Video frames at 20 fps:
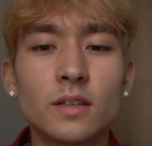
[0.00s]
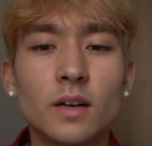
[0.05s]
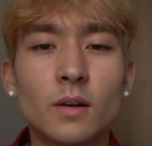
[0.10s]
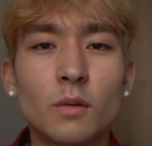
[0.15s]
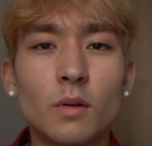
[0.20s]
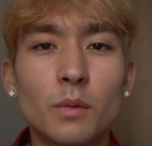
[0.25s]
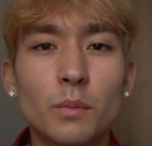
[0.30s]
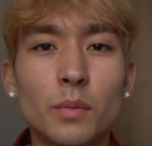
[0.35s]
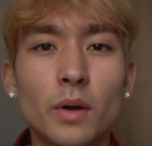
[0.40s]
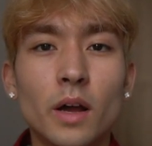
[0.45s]
I
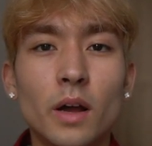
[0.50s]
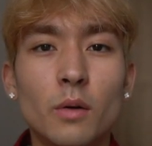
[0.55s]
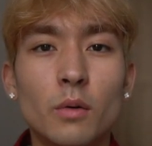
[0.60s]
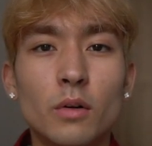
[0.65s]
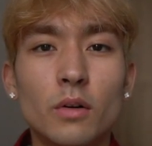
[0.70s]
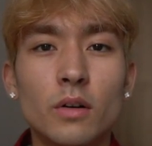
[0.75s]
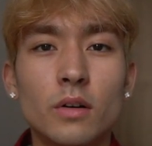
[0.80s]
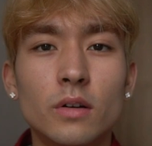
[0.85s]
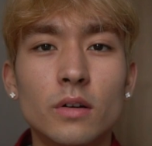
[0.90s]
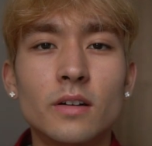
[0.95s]
want
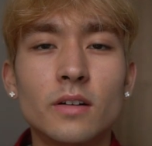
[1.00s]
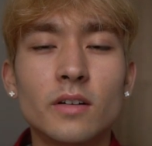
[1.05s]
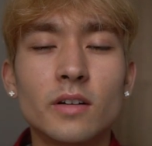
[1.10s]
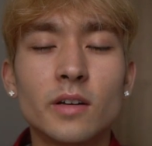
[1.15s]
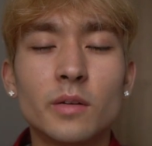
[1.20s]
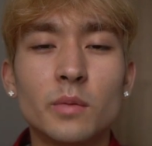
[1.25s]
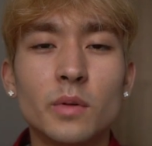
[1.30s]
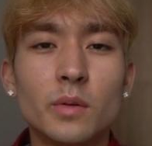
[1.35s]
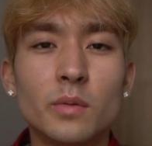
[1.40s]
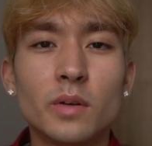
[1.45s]
power.
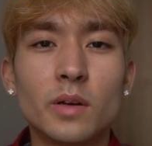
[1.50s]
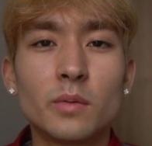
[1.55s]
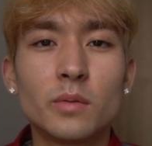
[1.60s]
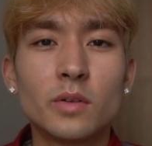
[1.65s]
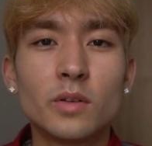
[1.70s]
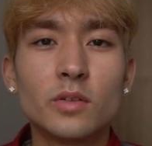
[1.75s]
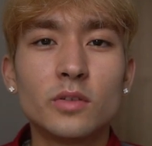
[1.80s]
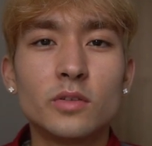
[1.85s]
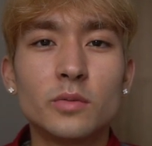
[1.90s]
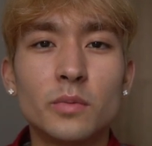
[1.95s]
Okay, maybe I'm
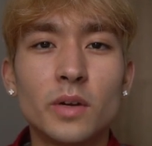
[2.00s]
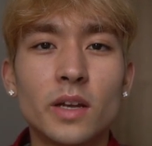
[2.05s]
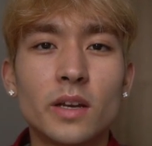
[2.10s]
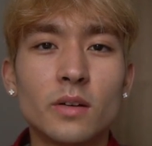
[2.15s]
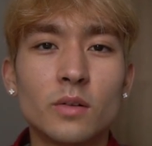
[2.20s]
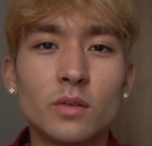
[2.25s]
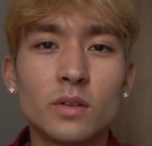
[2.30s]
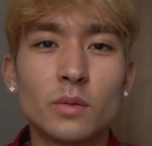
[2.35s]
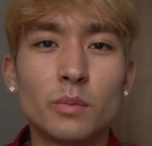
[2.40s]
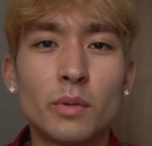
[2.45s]
a little
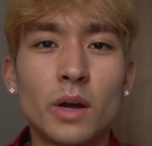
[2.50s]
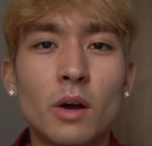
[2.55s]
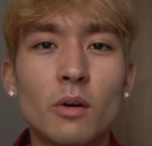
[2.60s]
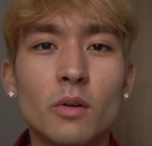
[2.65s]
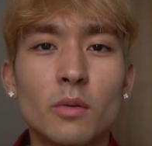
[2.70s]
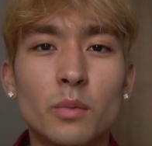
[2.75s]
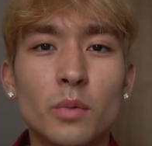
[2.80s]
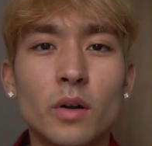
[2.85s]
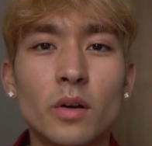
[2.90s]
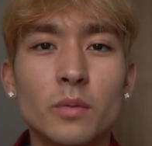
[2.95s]
dramatic with the
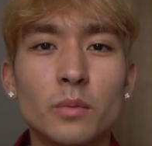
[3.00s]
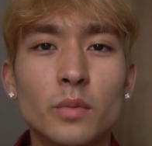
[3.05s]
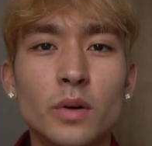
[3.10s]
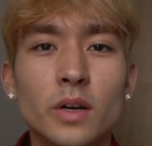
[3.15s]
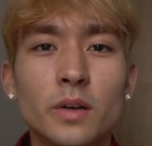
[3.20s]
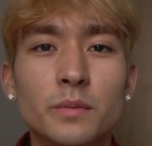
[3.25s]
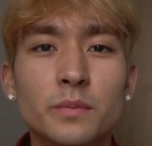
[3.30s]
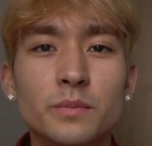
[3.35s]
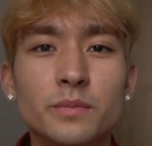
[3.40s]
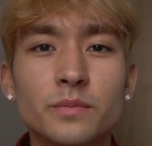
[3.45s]
power part,
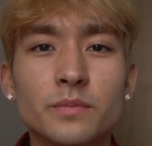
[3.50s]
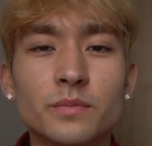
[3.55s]
but